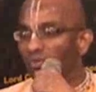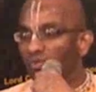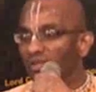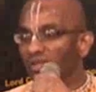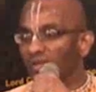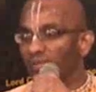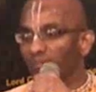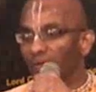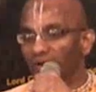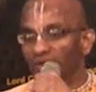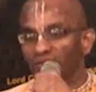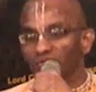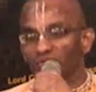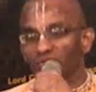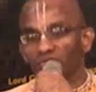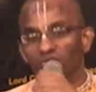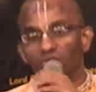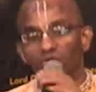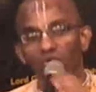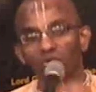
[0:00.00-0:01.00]
we can practice
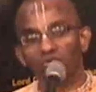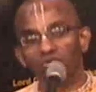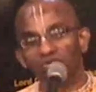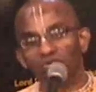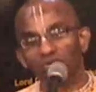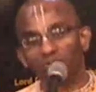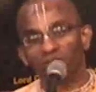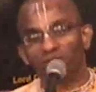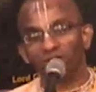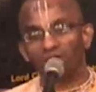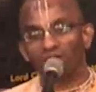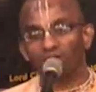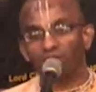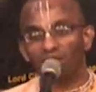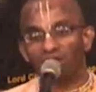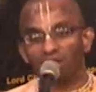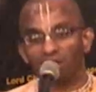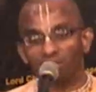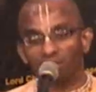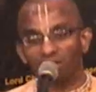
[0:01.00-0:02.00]
Krishna consciousness in the material
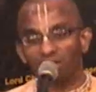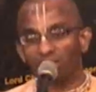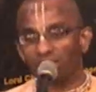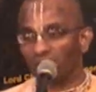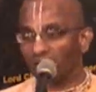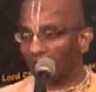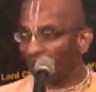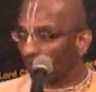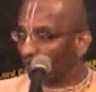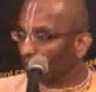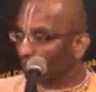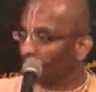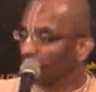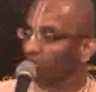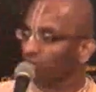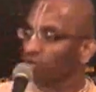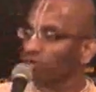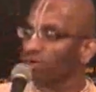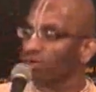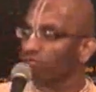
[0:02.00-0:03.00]
environment, in our
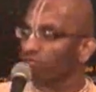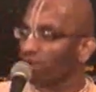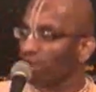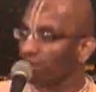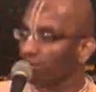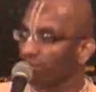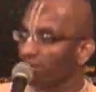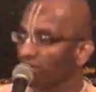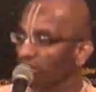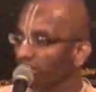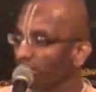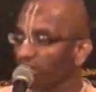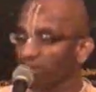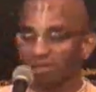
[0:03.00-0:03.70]
particular environment,